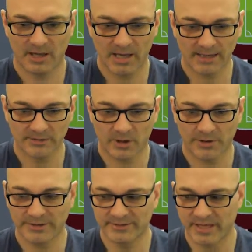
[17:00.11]
And
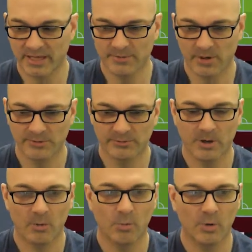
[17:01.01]
on his debut as
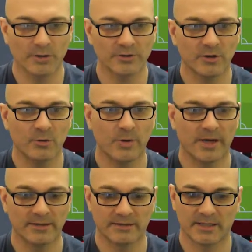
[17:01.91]
well. What a
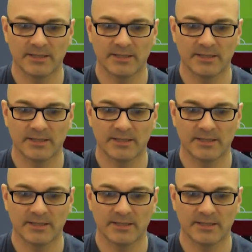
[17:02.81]
way to